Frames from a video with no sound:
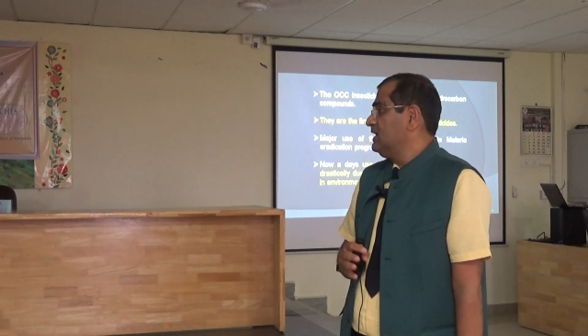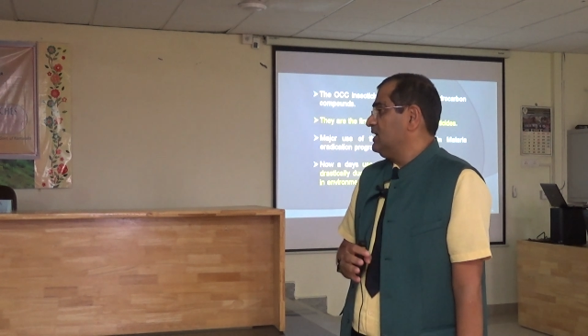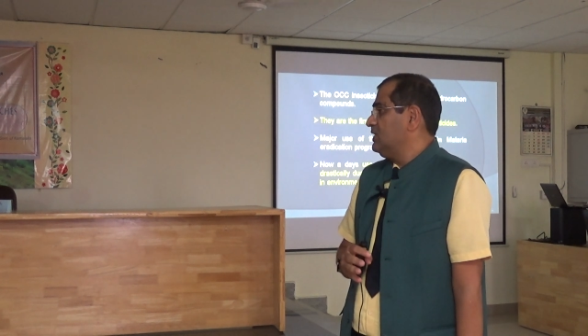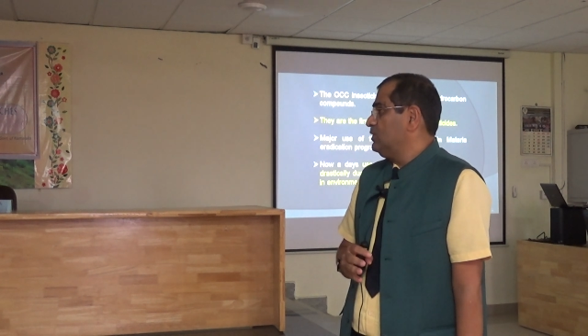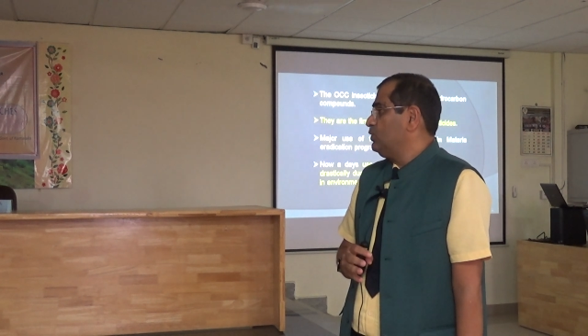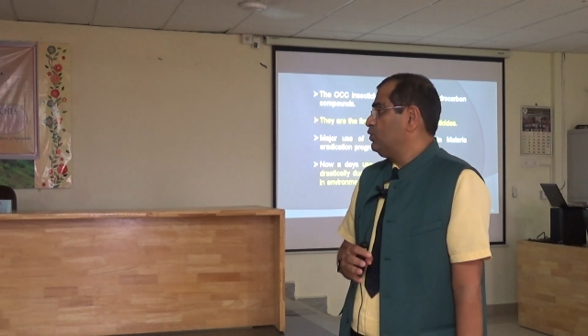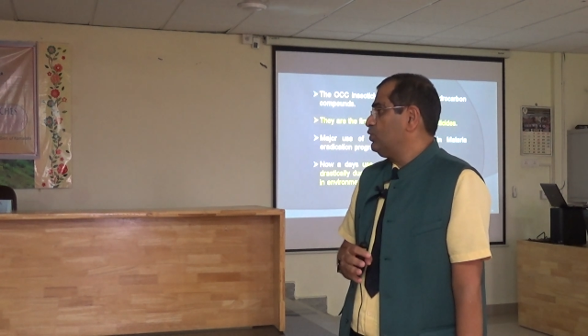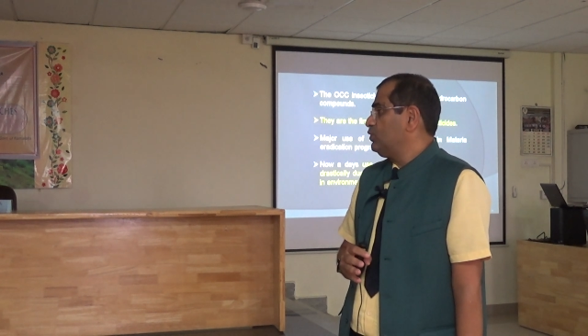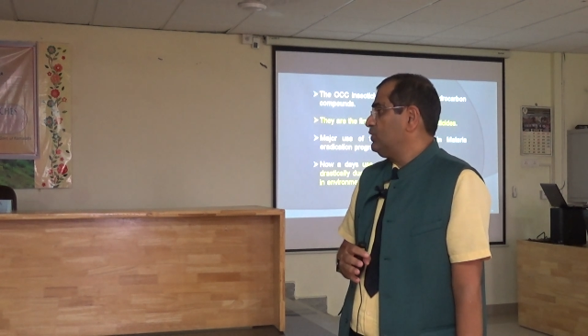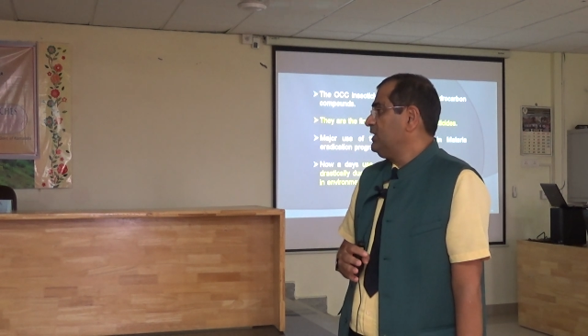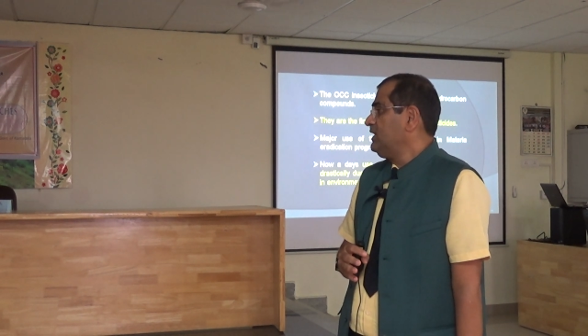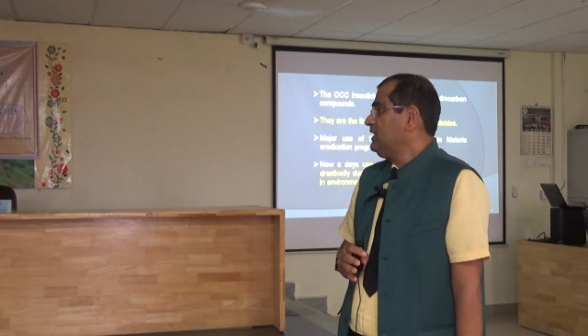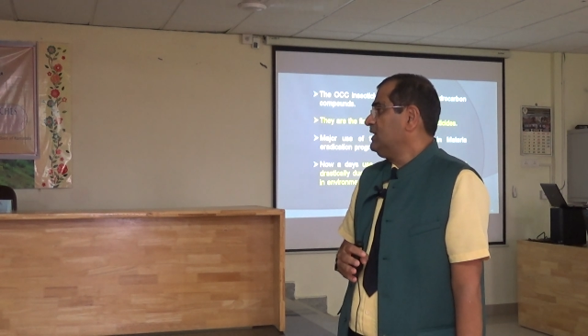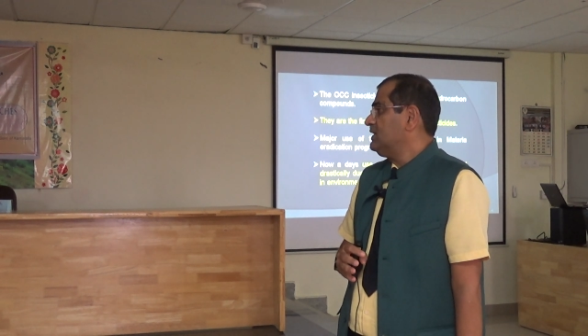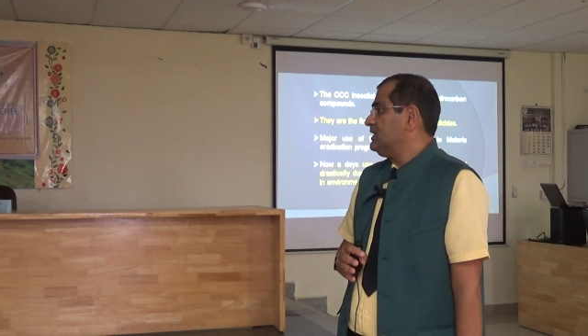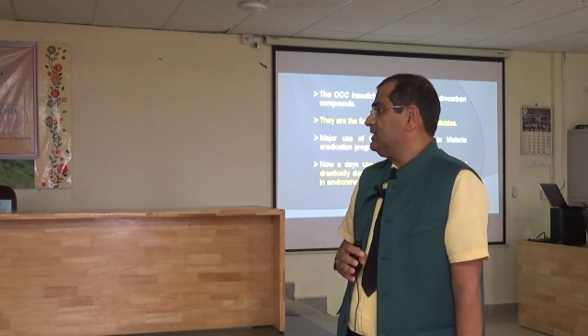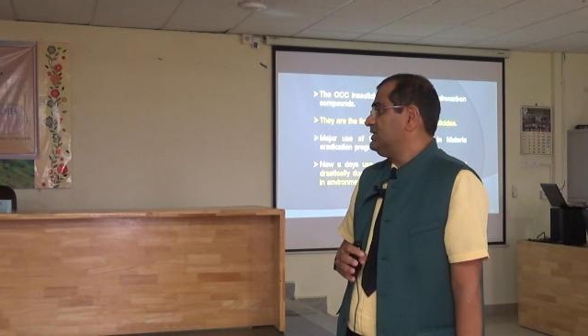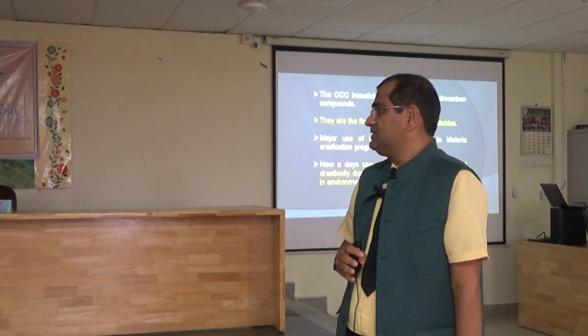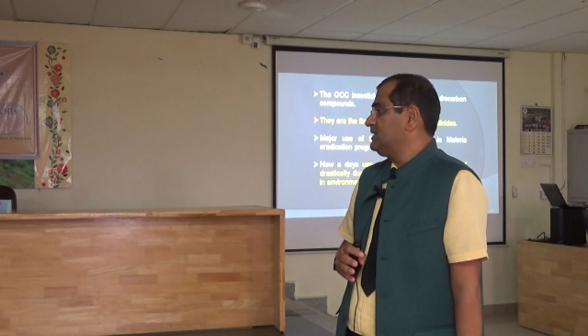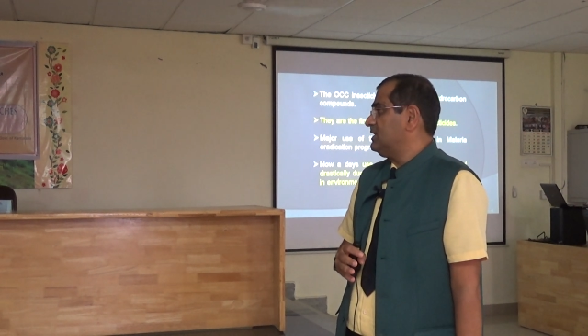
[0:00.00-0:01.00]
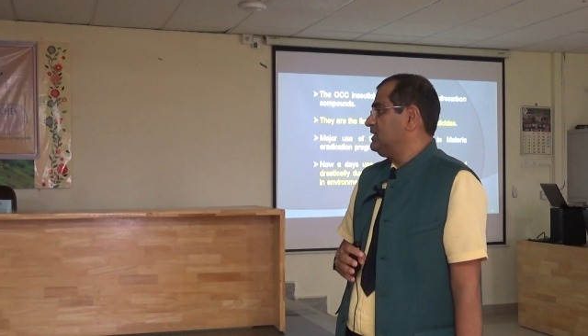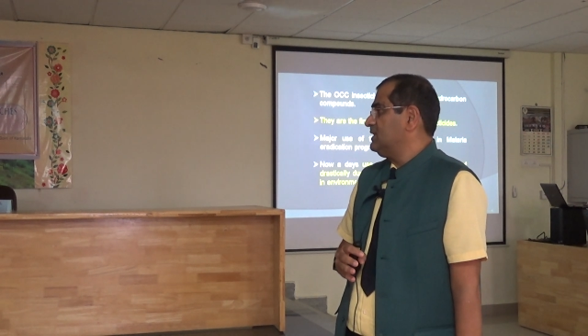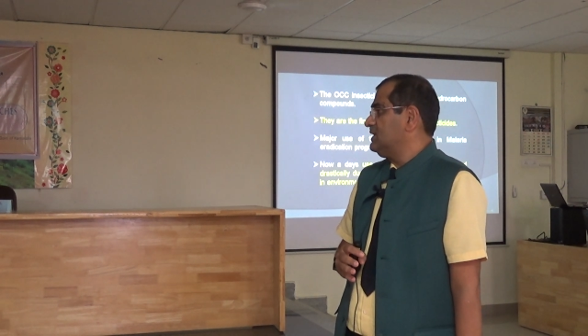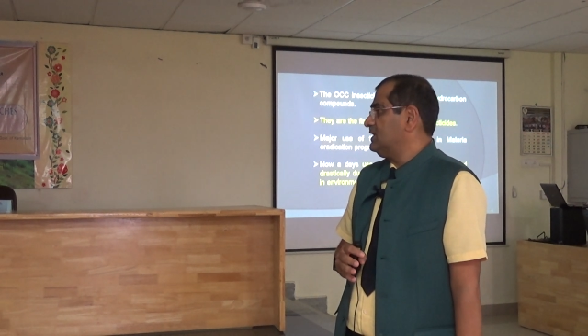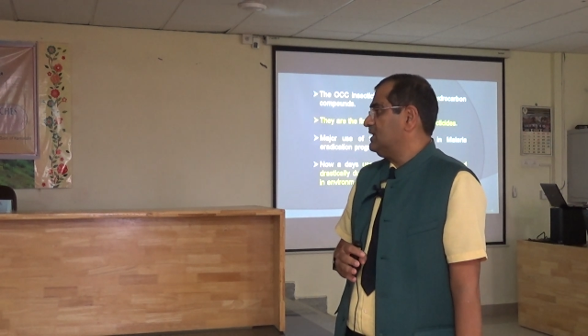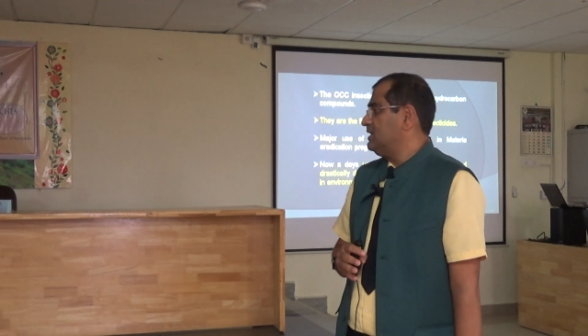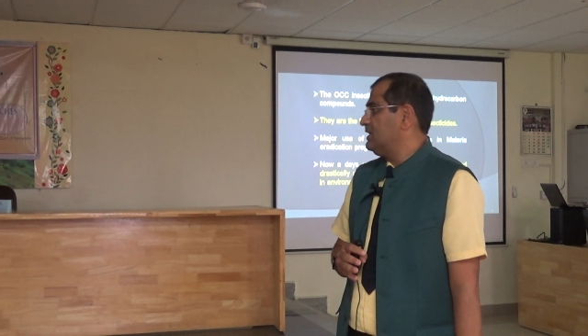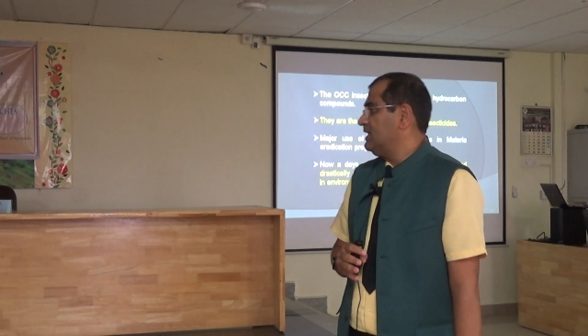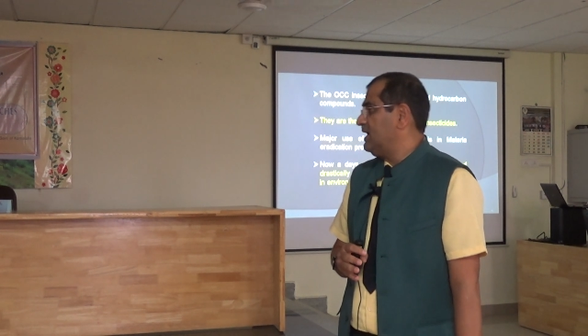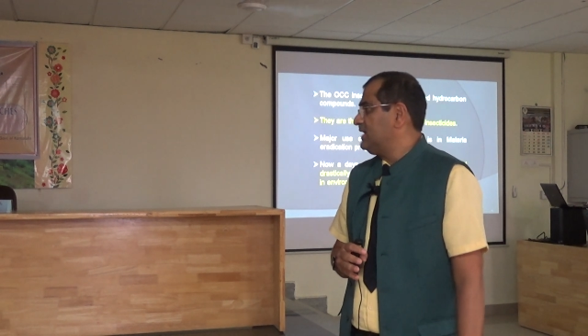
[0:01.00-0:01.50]
due to the reason
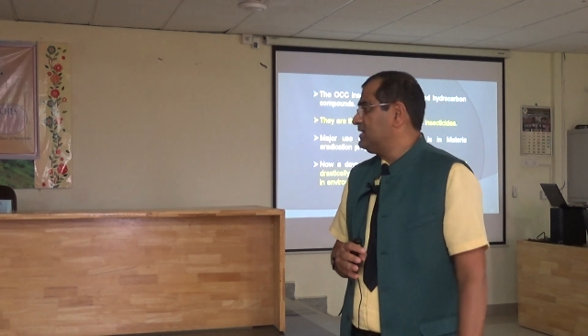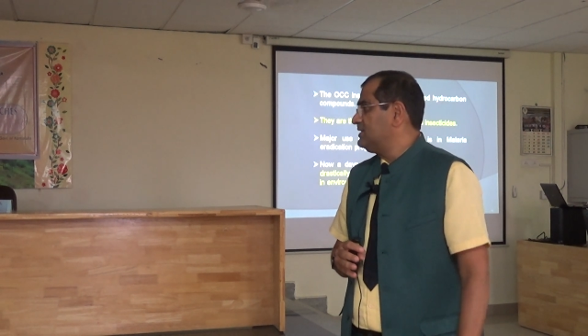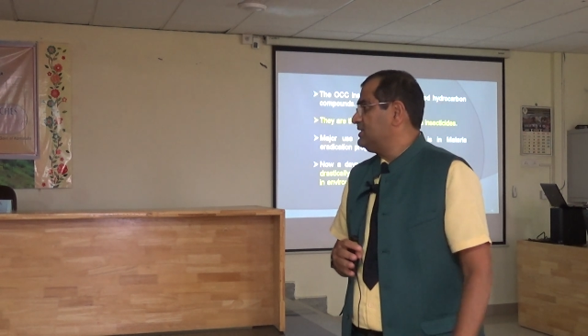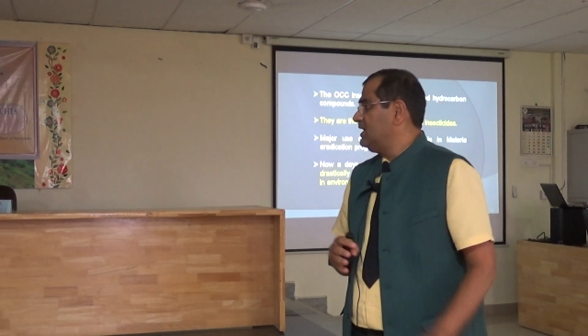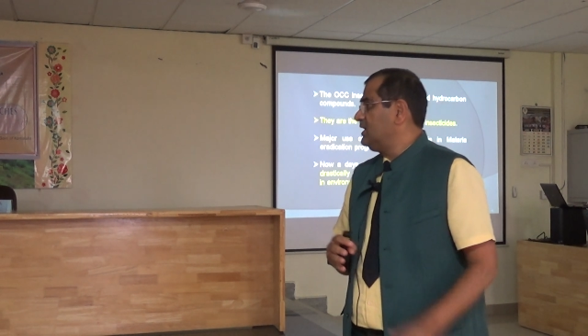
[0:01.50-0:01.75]
that